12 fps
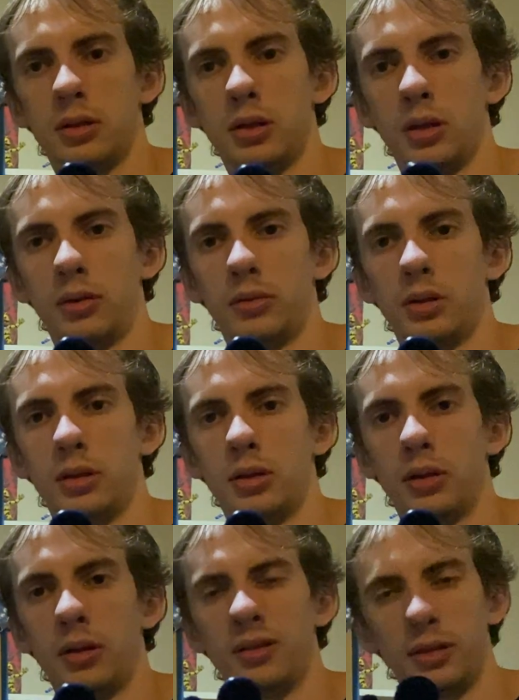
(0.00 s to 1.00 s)
tilt it
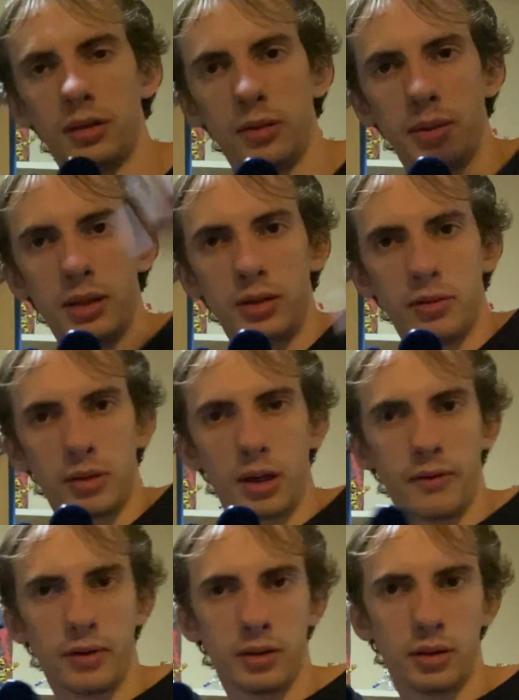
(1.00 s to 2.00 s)
a little bit to
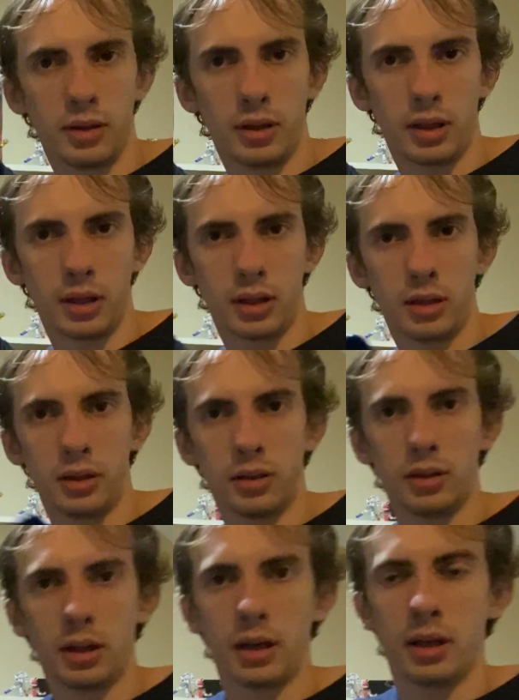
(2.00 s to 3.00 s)
give it a
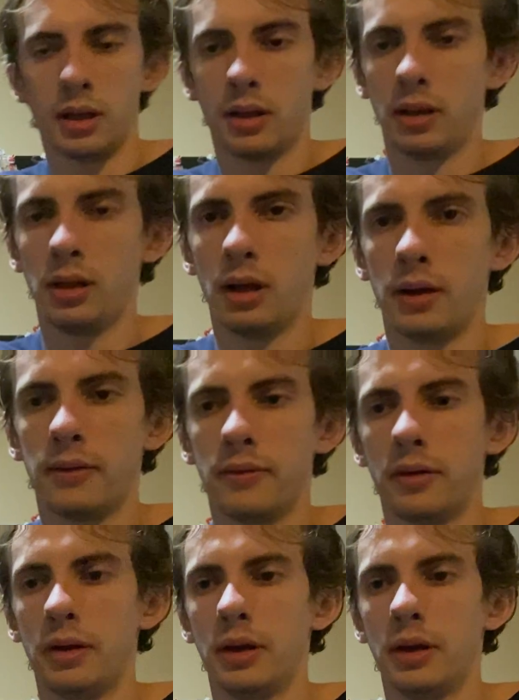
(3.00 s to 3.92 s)
little love.